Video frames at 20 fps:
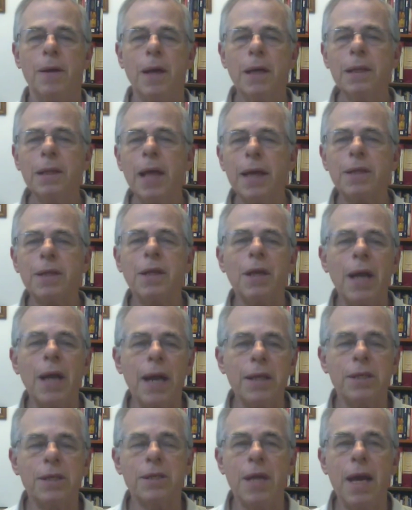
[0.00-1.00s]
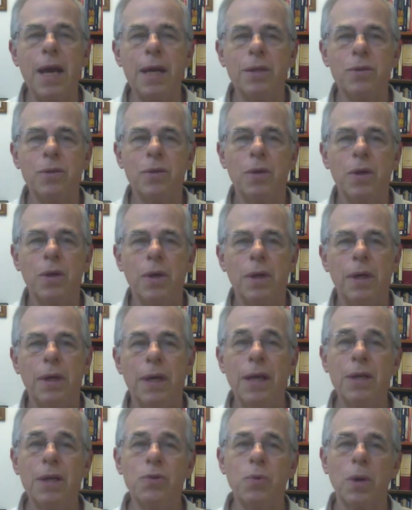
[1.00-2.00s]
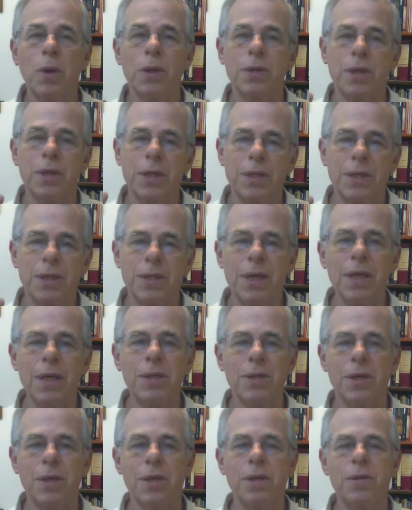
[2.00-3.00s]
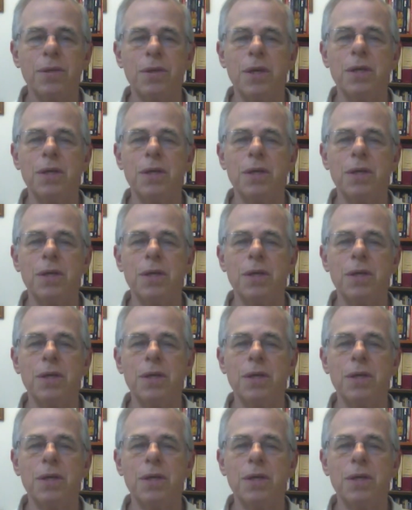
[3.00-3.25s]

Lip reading: Unlike the United States, Israel's existence